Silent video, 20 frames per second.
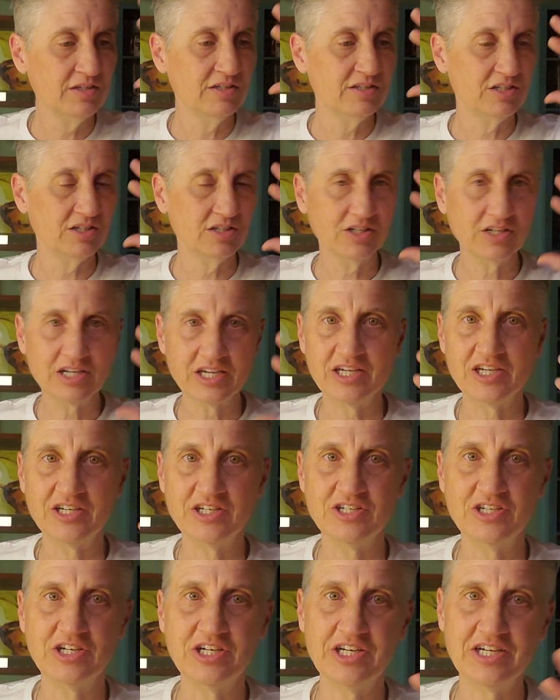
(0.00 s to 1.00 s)
You're
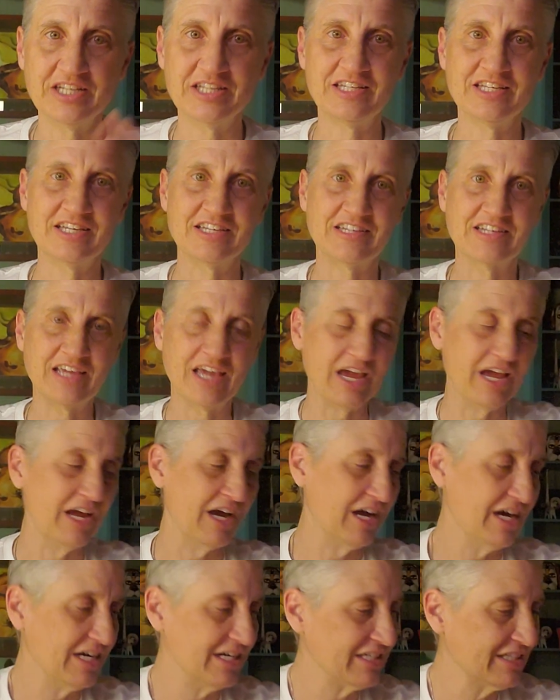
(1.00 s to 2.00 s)
looking good in this
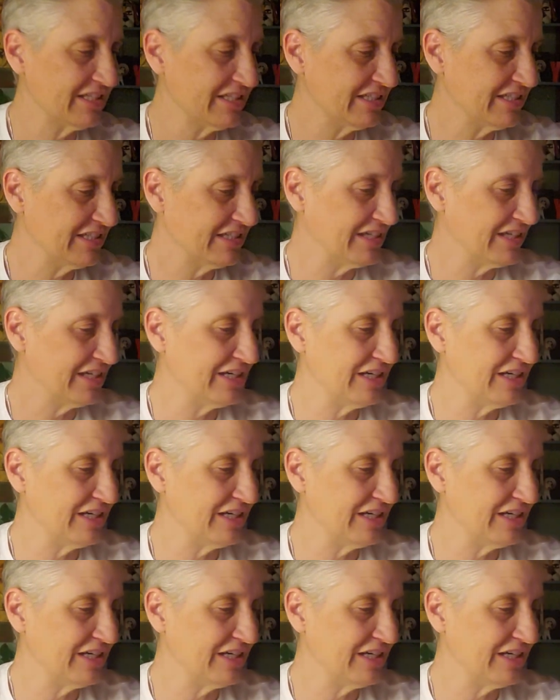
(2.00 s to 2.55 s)
chaos.